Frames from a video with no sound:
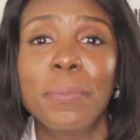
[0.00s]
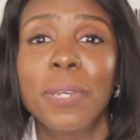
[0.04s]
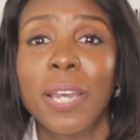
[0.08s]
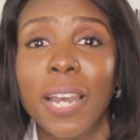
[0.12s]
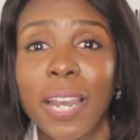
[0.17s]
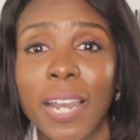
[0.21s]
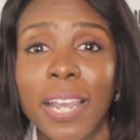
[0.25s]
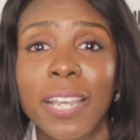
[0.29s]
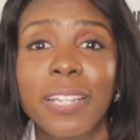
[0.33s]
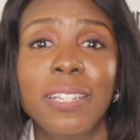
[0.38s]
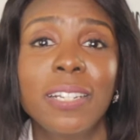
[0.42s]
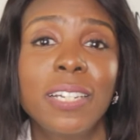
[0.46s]

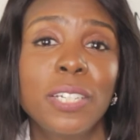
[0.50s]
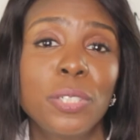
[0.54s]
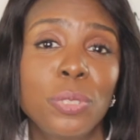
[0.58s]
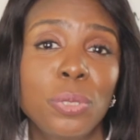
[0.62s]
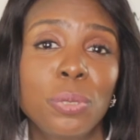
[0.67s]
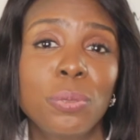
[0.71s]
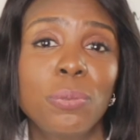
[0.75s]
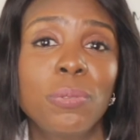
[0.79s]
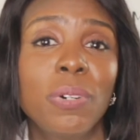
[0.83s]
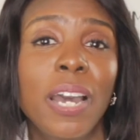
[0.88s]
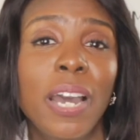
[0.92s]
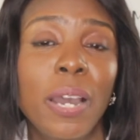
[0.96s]
guide as
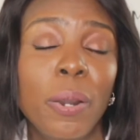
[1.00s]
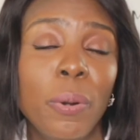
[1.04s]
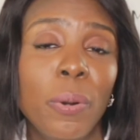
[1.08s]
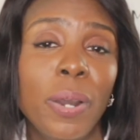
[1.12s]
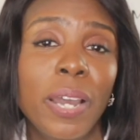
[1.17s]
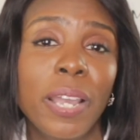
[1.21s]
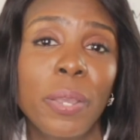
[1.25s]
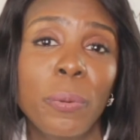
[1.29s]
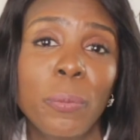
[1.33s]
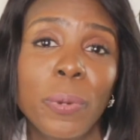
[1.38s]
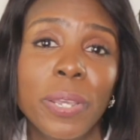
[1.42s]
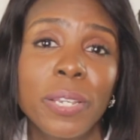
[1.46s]
to how
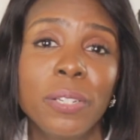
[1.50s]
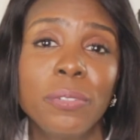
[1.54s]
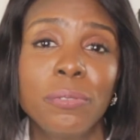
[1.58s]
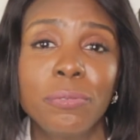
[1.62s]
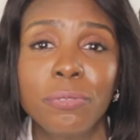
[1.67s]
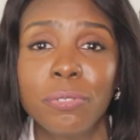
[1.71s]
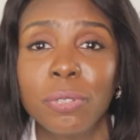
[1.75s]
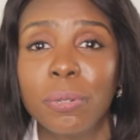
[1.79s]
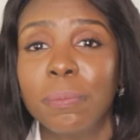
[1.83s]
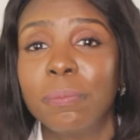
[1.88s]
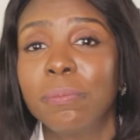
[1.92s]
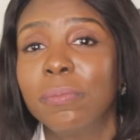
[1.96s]
I went
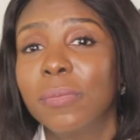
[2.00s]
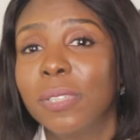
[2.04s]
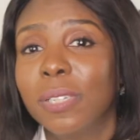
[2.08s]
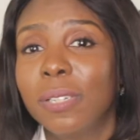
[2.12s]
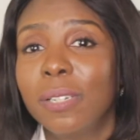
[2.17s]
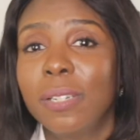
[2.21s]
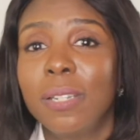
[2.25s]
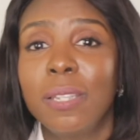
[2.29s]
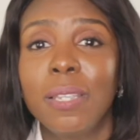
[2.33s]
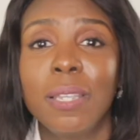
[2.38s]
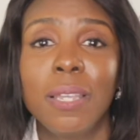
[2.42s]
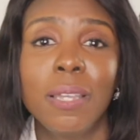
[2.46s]
from
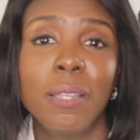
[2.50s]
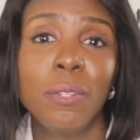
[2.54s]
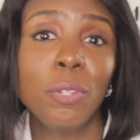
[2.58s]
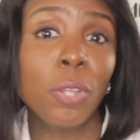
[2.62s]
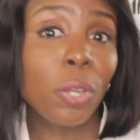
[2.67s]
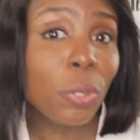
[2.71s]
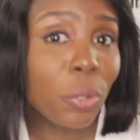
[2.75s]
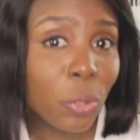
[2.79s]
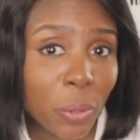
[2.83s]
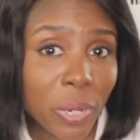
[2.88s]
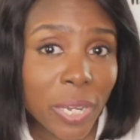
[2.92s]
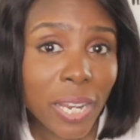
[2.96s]

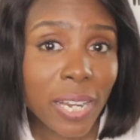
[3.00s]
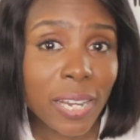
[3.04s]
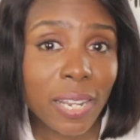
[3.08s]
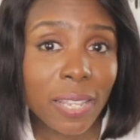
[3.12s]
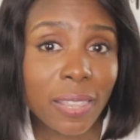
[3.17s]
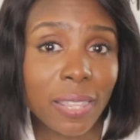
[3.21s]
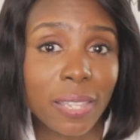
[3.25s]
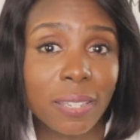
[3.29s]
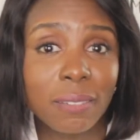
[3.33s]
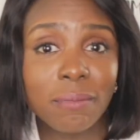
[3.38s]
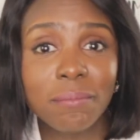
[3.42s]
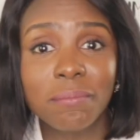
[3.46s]
not knowing
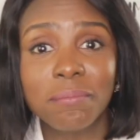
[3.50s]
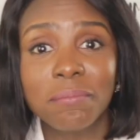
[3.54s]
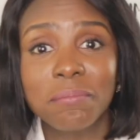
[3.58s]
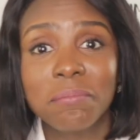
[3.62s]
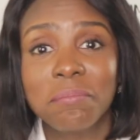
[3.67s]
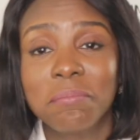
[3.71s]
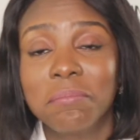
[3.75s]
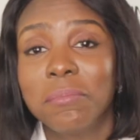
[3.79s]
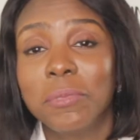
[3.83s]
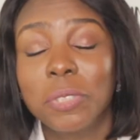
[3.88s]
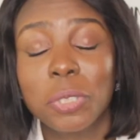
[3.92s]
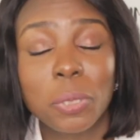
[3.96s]
anything
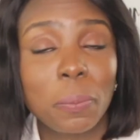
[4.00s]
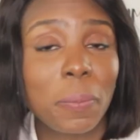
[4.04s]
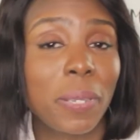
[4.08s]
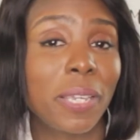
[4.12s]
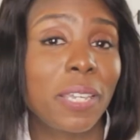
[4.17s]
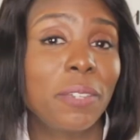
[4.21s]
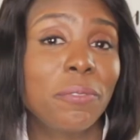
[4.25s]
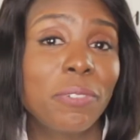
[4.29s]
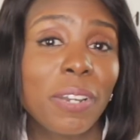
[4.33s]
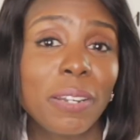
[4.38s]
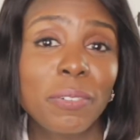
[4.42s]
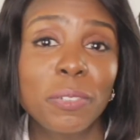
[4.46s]
to
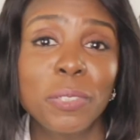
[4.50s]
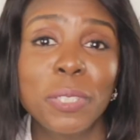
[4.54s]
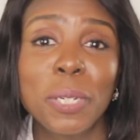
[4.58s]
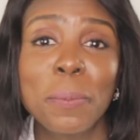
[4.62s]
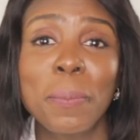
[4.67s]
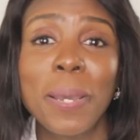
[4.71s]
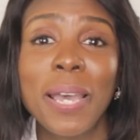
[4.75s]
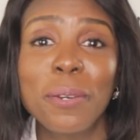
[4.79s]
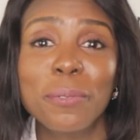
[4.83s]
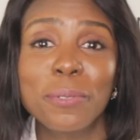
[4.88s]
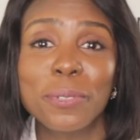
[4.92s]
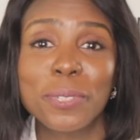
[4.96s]
making
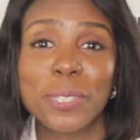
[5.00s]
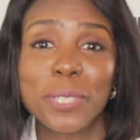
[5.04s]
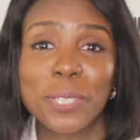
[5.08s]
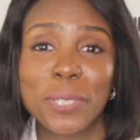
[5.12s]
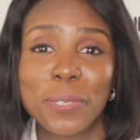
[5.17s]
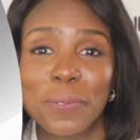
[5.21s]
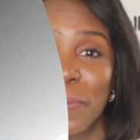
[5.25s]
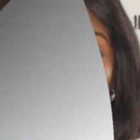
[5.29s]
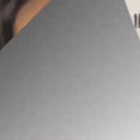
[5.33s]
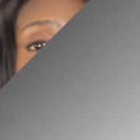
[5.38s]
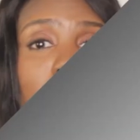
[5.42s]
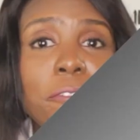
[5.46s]
£500.
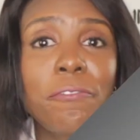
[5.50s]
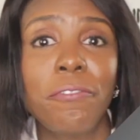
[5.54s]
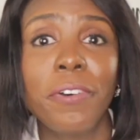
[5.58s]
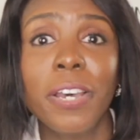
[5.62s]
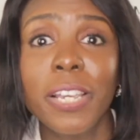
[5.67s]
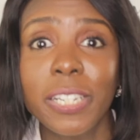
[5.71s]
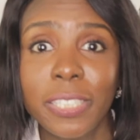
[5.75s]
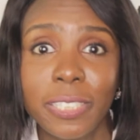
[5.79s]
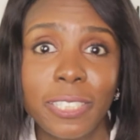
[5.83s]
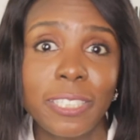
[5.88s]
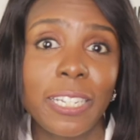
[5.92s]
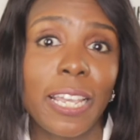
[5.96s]
The
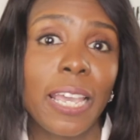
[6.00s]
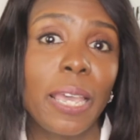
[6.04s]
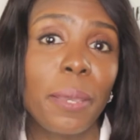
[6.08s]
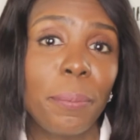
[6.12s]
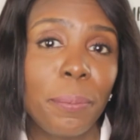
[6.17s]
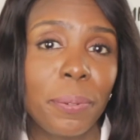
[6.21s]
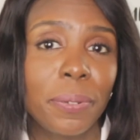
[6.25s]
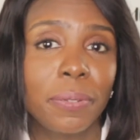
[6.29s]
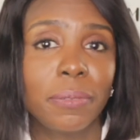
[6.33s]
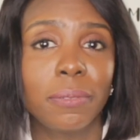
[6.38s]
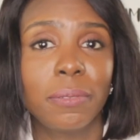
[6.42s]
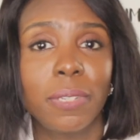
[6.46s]
first
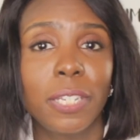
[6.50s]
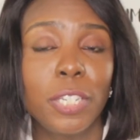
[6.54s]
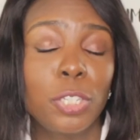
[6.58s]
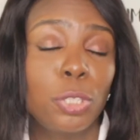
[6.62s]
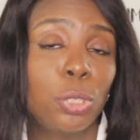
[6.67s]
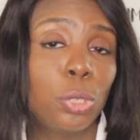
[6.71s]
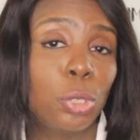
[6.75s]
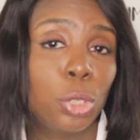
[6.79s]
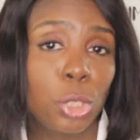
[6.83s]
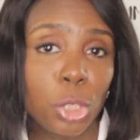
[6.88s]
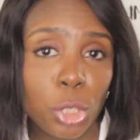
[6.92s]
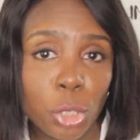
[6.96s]
step is
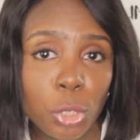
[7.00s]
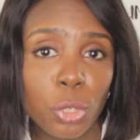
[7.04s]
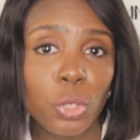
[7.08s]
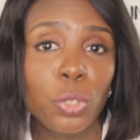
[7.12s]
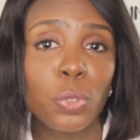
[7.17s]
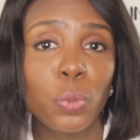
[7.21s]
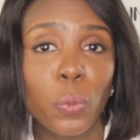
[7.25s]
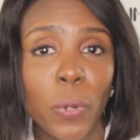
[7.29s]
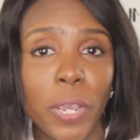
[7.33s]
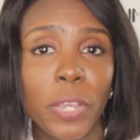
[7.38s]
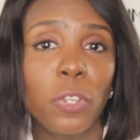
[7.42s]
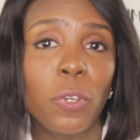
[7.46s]
to
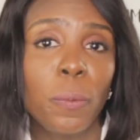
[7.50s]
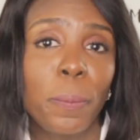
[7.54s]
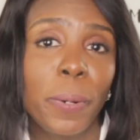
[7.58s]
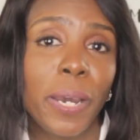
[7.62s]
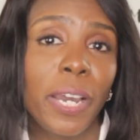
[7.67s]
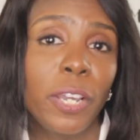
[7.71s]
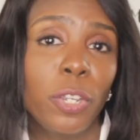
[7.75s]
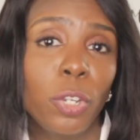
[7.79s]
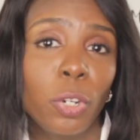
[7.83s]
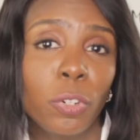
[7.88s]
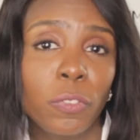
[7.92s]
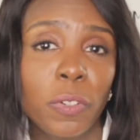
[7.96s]
choose where you
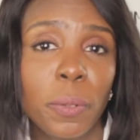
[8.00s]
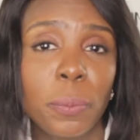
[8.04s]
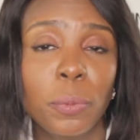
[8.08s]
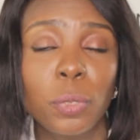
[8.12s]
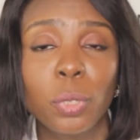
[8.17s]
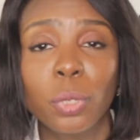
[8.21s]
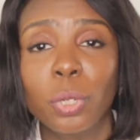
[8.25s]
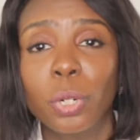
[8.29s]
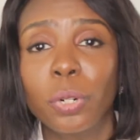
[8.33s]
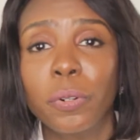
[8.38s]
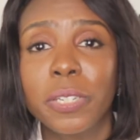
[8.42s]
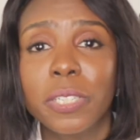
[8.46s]
buy your
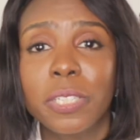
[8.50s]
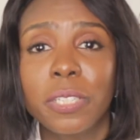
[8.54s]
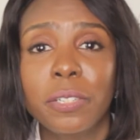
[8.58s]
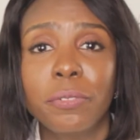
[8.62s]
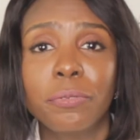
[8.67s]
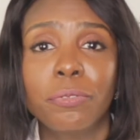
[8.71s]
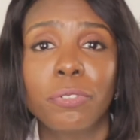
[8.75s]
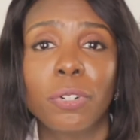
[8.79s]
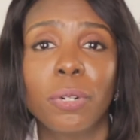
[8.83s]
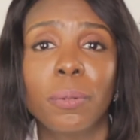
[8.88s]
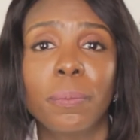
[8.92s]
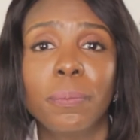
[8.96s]
cryptocurrency
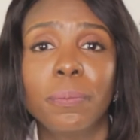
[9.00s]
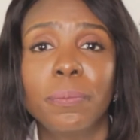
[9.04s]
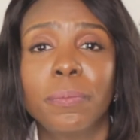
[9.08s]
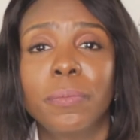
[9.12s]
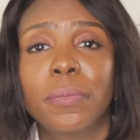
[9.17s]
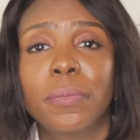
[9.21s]
from.